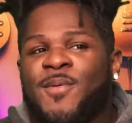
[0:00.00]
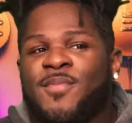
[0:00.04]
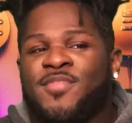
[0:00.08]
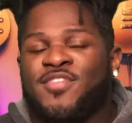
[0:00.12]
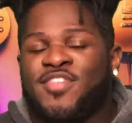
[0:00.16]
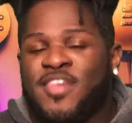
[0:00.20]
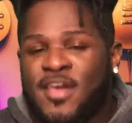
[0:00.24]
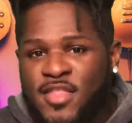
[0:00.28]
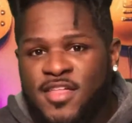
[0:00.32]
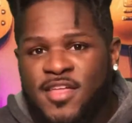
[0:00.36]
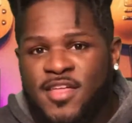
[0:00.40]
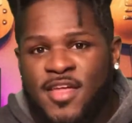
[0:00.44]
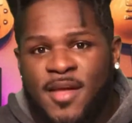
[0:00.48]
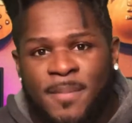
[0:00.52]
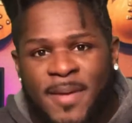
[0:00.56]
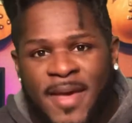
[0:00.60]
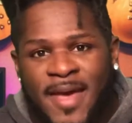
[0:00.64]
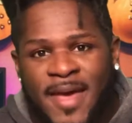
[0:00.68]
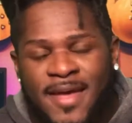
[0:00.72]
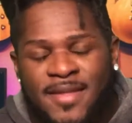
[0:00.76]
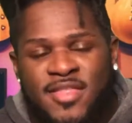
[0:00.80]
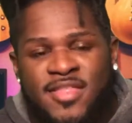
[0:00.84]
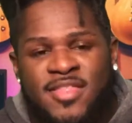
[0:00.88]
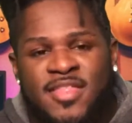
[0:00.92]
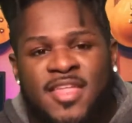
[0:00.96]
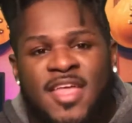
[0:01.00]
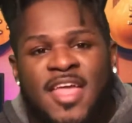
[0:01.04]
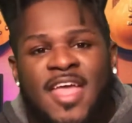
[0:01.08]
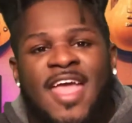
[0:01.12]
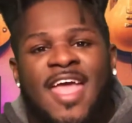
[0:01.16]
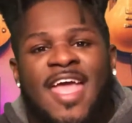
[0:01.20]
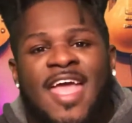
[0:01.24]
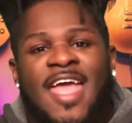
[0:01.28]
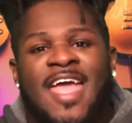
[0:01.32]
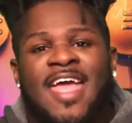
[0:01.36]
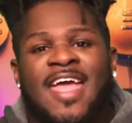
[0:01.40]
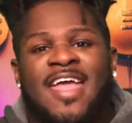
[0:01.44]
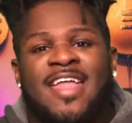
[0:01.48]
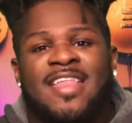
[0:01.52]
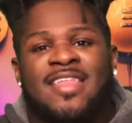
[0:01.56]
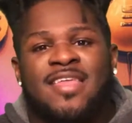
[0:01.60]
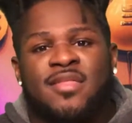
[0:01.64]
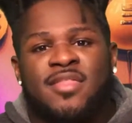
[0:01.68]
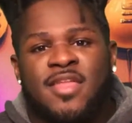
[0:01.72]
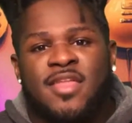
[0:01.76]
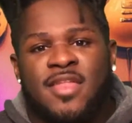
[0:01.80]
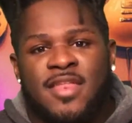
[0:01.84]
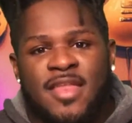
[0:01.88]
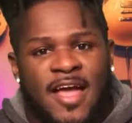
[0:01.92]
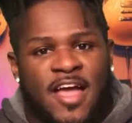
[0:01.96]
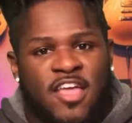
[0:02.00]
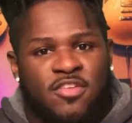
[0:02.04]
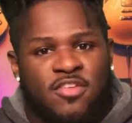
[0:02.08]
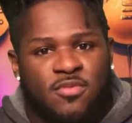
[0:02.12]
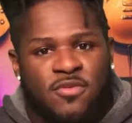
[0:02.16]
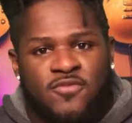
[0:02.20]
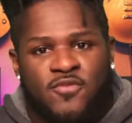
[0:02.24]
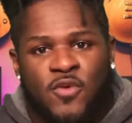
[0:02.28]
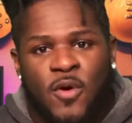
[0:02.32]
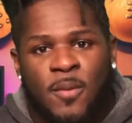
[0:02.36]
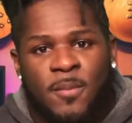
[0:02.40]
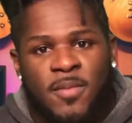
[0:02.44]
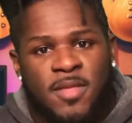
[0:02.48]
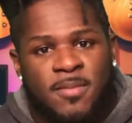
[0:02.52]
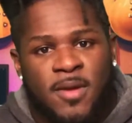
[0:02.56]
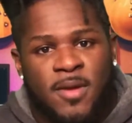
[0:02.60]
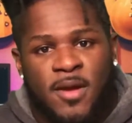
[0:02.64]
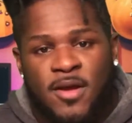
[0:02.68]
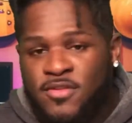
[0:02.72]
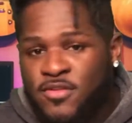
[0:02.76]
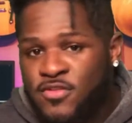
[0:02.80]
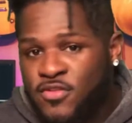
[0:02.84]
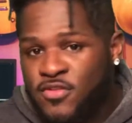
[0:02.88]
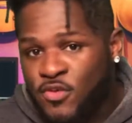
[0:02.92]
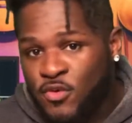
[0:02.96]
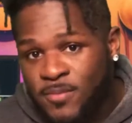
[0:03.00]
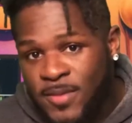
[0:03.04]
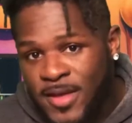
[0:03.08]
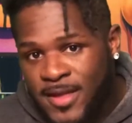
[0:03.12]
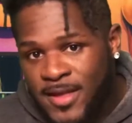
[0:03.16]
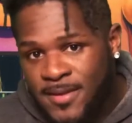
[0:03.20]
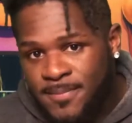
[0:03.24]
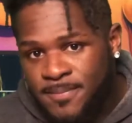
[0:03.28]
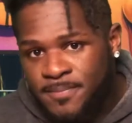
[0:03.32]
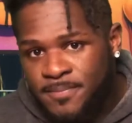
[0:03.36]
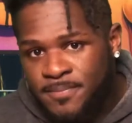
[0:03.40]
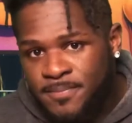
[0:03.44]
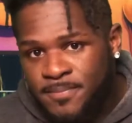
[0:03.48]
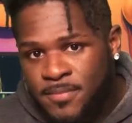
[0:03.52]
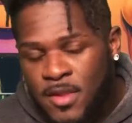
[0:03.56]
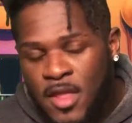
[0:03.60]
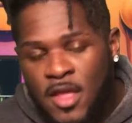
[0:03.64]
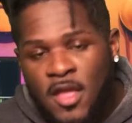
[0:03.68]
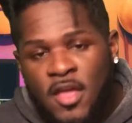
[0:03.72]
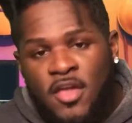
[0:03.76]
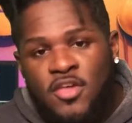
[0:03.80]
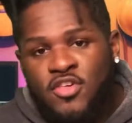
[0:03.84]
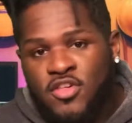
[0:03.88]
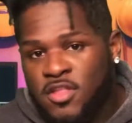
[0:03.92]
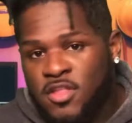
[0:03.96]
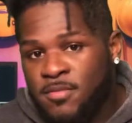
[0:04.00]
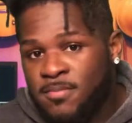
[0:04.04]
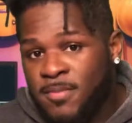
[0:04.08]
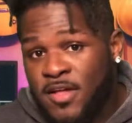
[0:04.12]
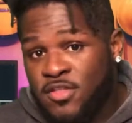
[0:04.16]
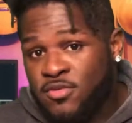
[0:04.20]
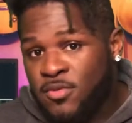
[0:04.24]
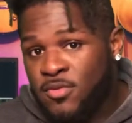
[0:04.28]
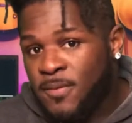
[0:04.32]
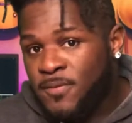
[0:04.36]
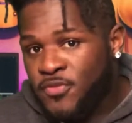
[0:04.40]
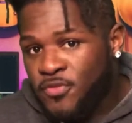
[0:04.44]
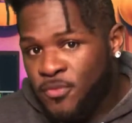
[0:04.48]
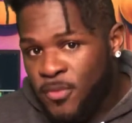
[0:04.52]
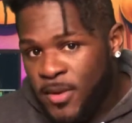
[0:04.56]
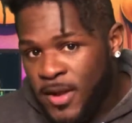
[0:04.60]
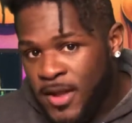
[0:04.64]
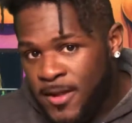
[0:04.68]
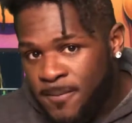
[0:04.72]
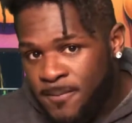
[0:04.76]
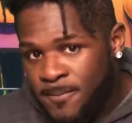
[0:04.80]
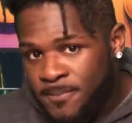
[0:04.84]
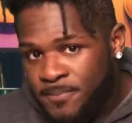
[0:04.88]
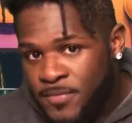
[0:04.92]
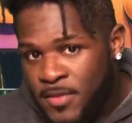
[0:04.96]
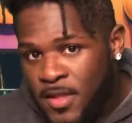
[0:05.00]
Jessica Betts. And Niecy Nash was formerly married to 2 men. She's a mother of 3.